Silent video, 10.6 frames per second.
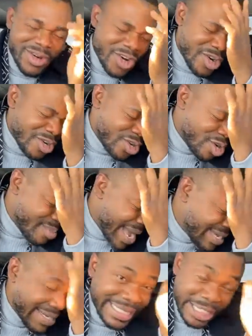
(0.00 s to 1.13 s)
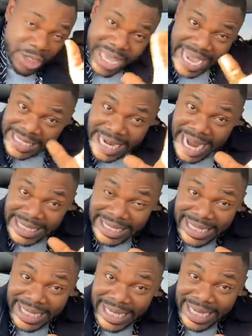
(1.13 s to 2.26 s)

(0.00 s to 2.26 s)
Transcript: Oh my God. Did you guys hear that?